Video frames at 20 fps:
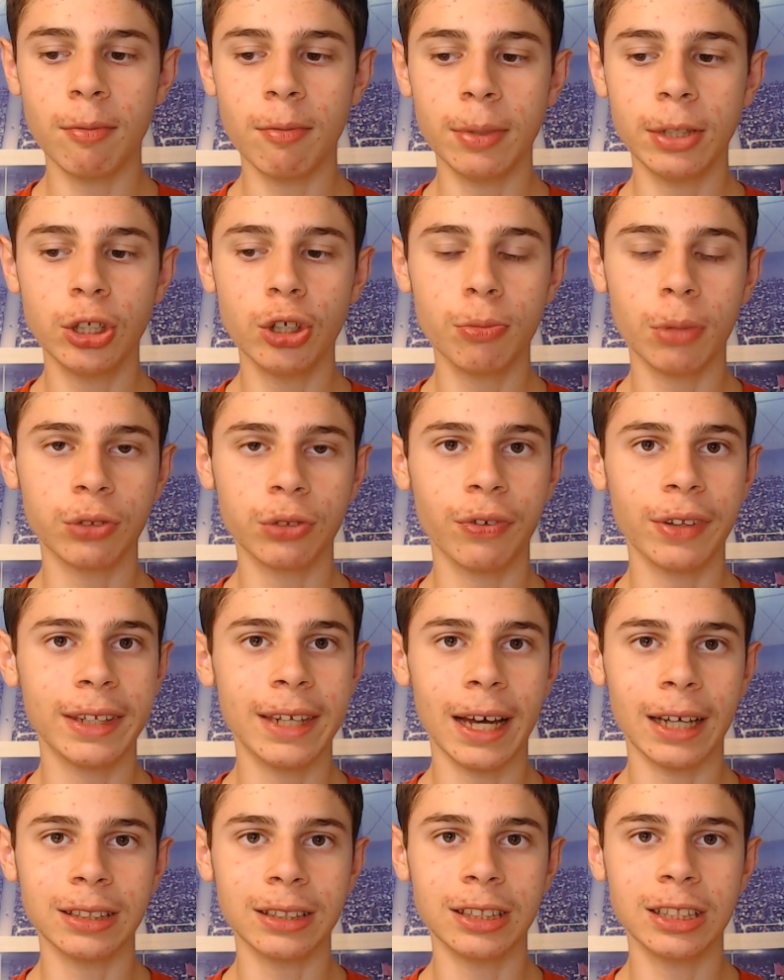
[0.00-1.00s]
It'd be too much for the
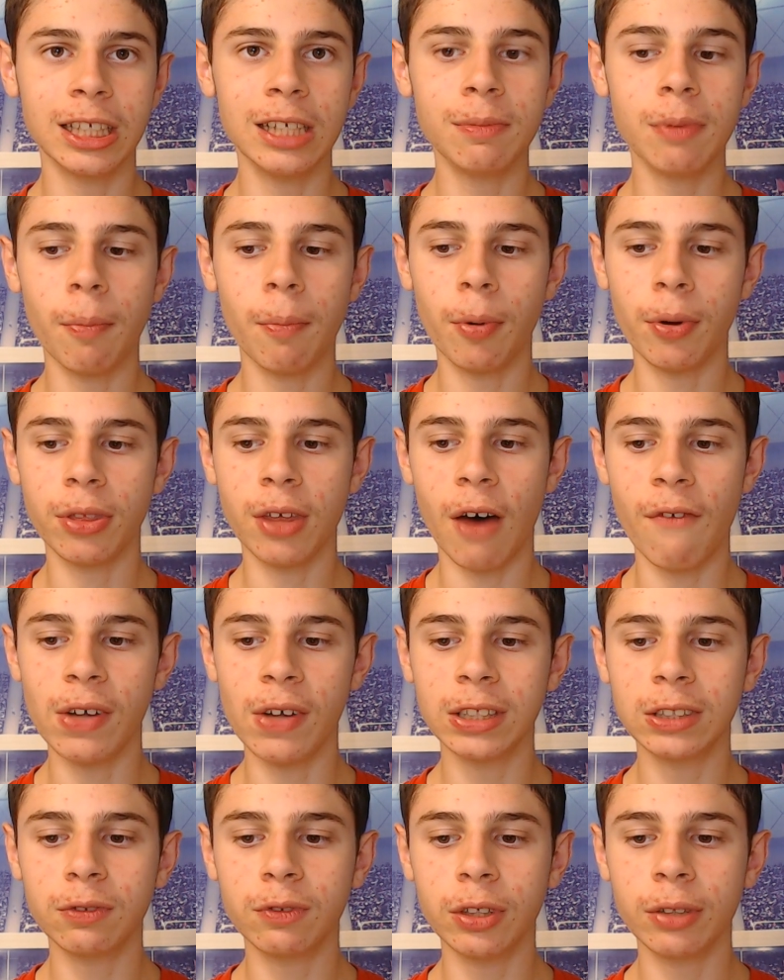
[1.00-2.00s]
Texans to keep up with
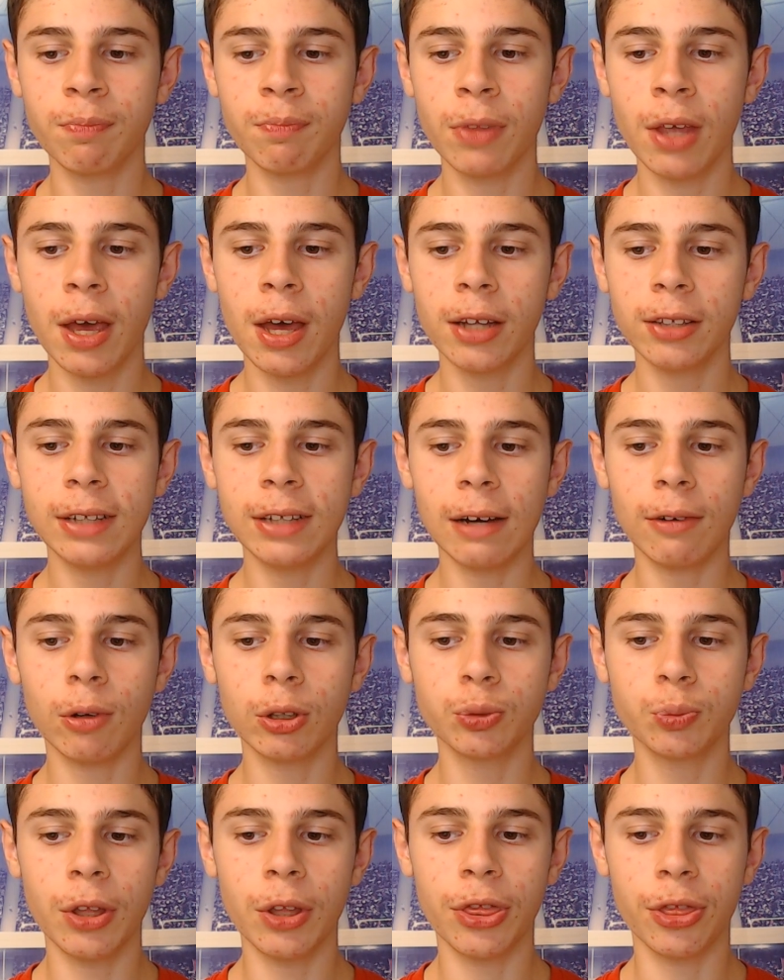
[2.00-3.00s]
offensively.
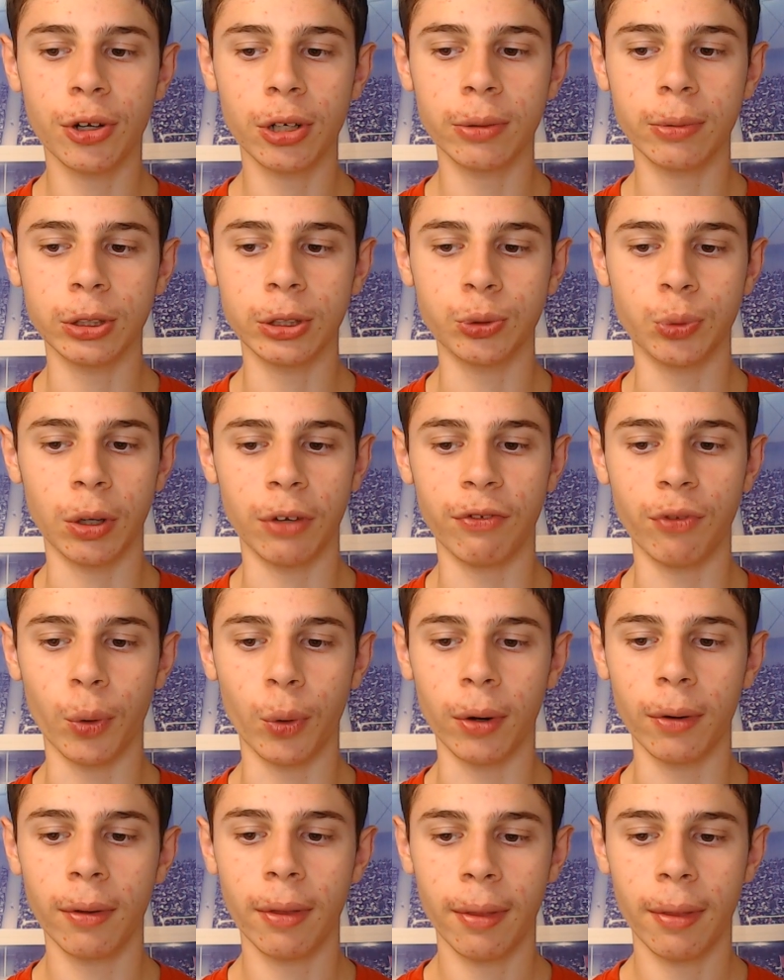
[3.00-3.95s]
Jaguars win 31-24.